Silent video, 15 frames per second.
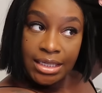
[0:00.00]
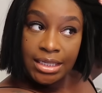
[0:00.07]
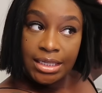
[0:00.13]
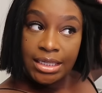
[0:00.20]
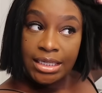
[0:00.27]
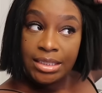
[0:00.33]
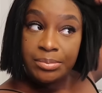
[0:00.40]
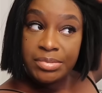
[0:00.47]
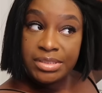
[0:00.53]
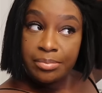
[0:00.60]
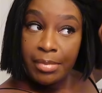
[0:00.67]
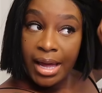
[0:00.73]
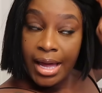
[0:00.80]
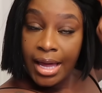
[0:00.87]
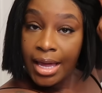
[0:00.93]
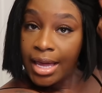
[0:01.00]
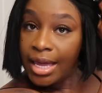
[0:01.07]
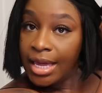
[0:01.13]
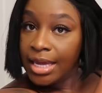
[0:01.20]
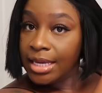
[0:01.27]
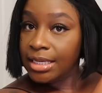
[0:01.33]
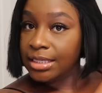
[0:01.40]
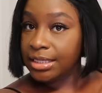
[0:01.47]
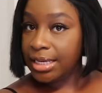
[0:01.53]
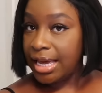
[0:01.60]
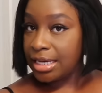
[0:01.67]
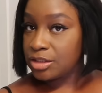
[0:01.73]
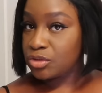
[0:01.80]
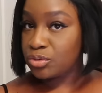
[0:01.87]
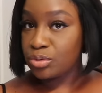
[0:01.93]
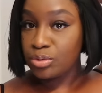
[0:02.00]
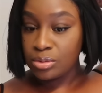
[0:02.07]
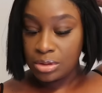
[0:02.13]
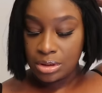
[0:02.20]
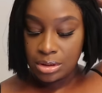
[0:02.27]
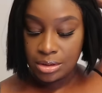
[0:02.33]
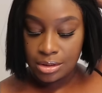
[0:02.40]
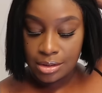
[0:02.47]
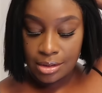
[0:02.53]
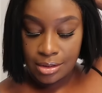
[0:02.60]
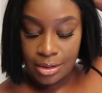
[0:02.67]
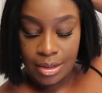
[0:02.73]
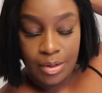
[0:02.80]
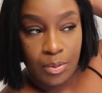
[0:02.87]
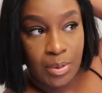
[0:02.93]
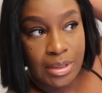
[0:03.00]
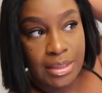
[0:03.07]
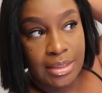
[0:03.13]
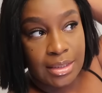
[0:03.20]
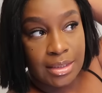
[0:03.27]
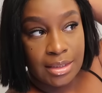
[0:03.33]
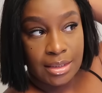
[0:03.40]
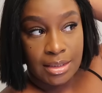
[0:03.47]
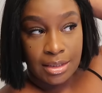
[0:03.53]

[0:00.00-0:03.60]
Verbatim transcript: It keeps my natural look going,